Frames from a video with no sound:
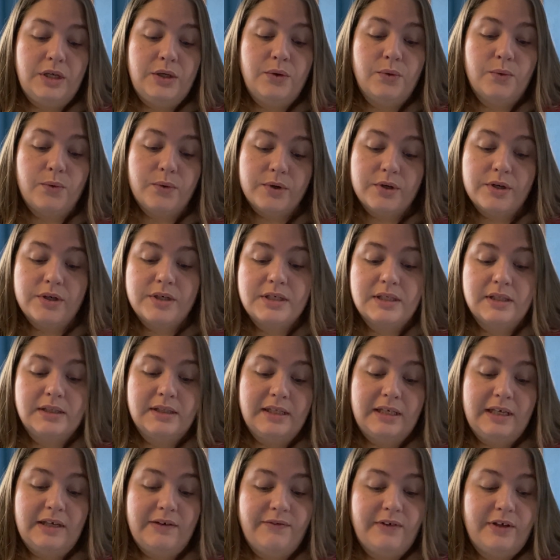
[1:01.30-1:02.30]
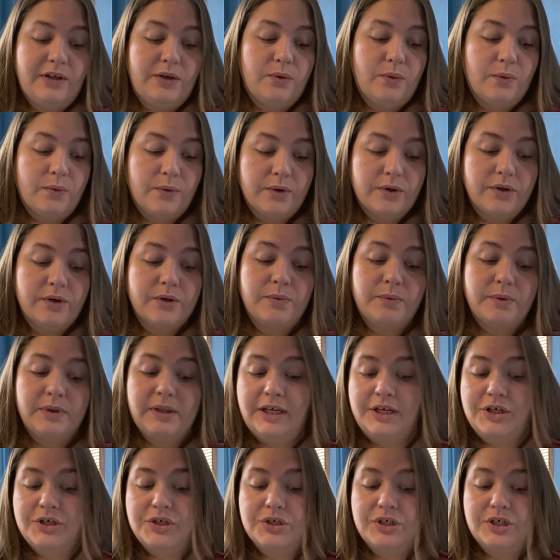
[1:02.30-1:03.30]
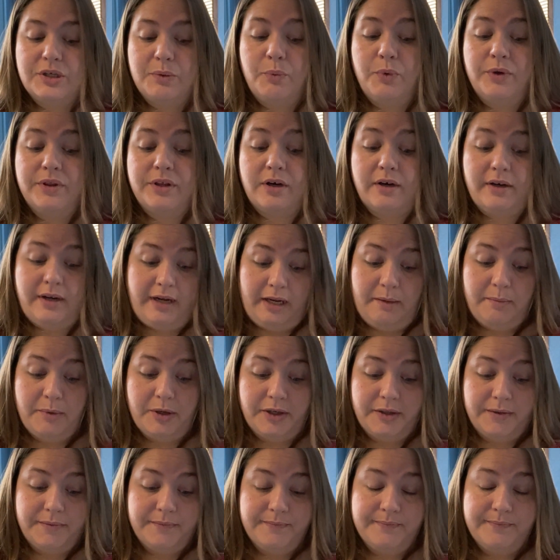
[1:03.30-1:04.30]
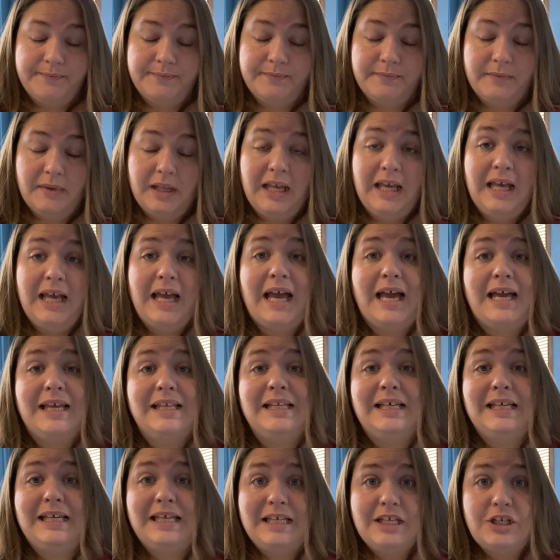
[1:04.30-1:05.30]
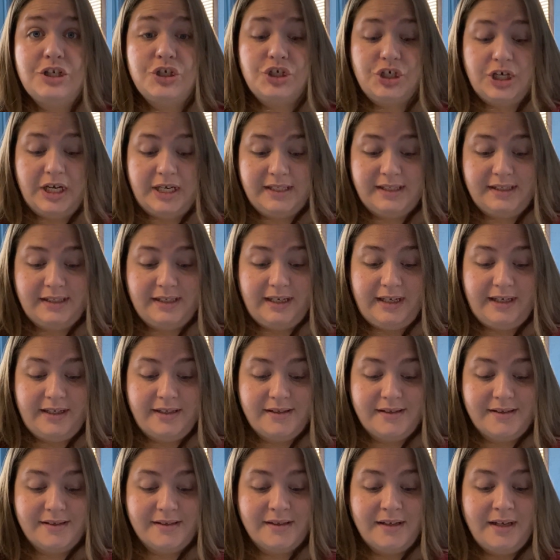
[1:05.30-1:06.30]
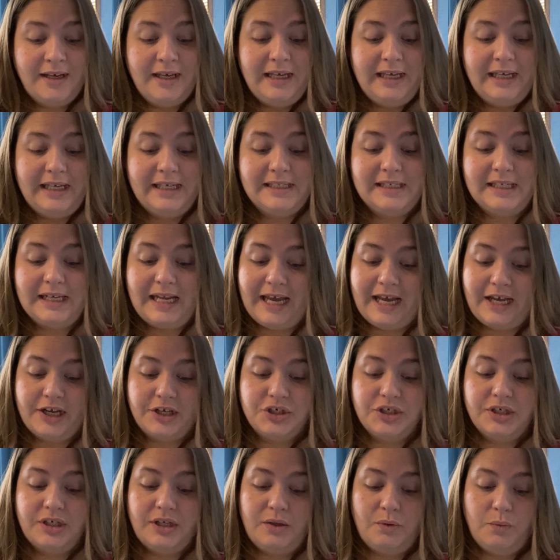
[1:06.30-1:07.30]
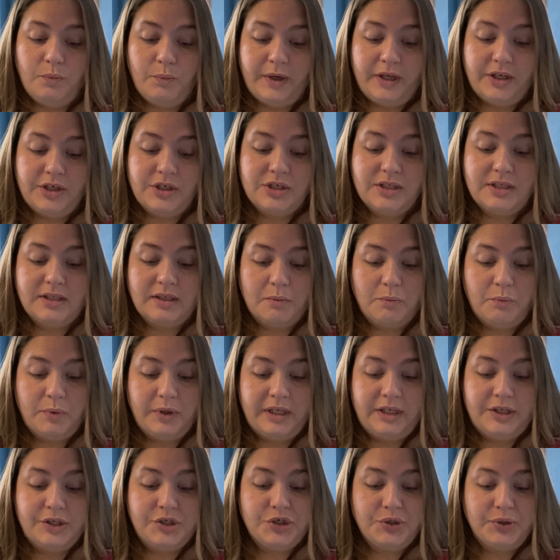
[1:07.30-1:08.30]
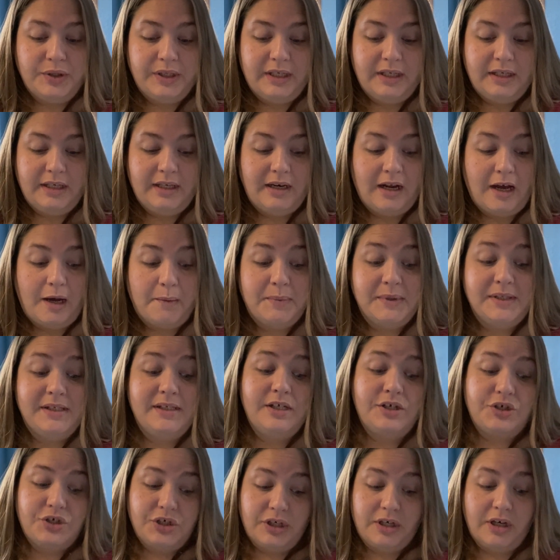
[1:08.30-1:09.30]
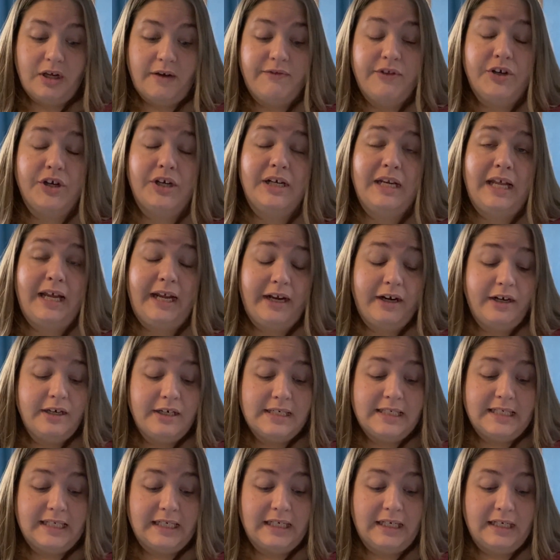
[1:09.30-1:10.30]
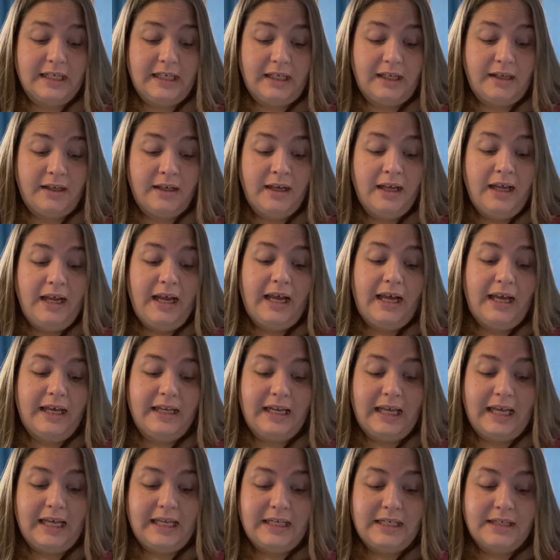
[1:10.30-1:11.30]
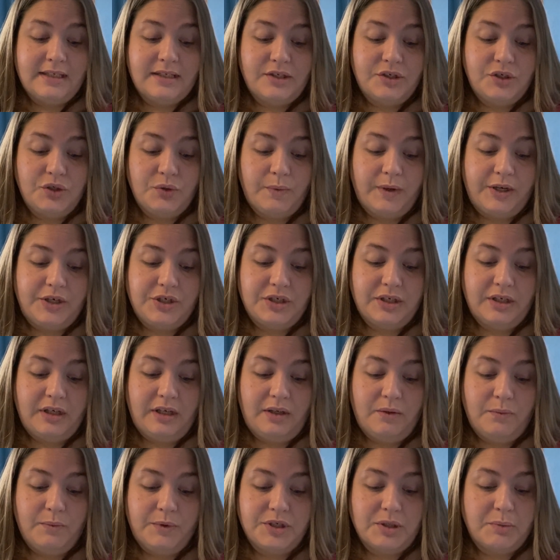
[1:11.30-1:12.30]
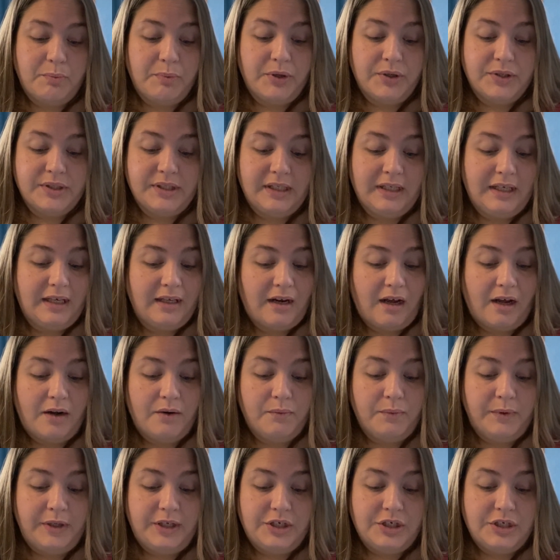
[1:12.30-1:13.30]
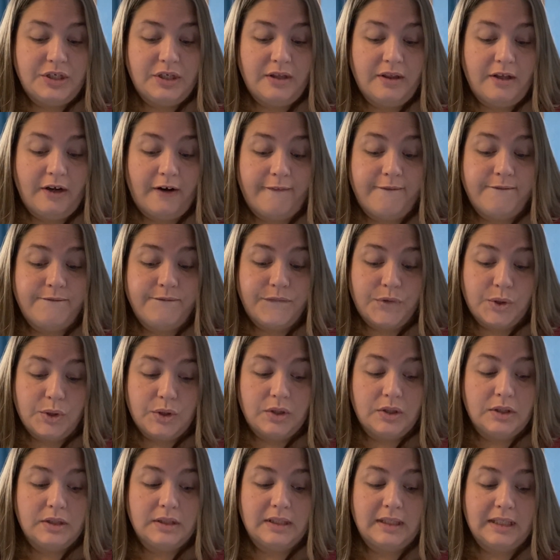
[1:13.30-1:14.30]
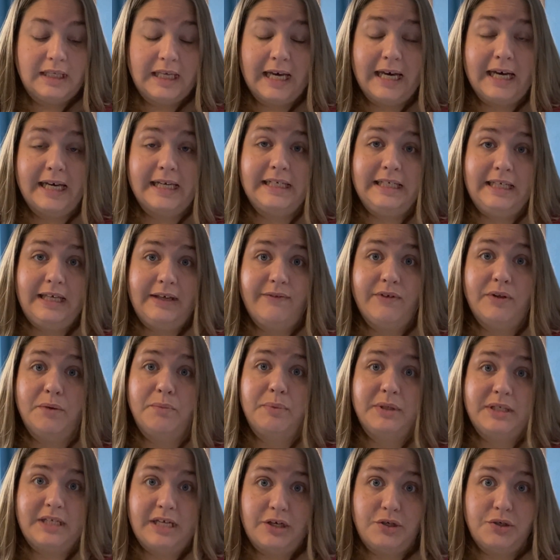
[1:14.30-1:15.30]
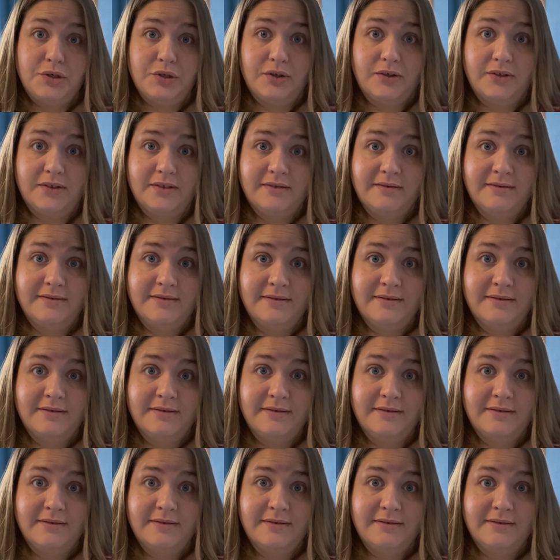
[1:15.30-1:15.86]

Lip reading: in order to live in ordered relationship with our neighbor. And injustice is an action in which someone is treated in opposition of their inherent dignity and any situation in which a person cannot reach their full God-given potential.